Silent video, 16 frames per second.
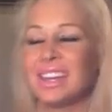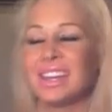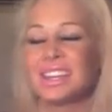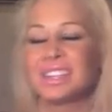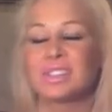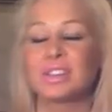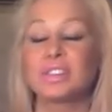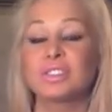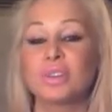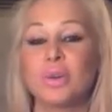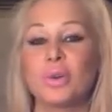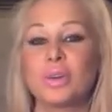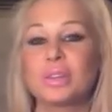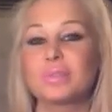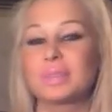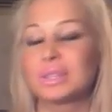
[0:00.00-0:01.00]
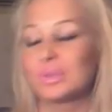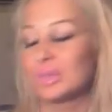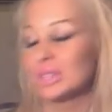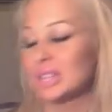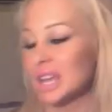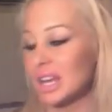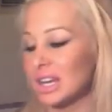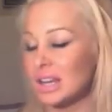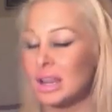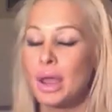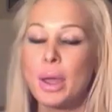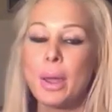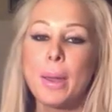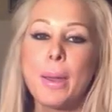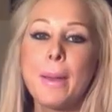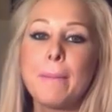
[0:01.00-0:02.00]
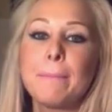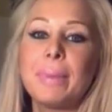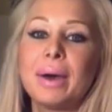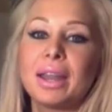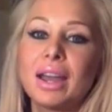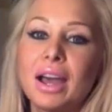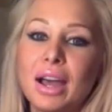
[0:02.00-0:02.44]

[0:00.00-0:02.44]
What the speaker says: So I used to always mess with Danny. But,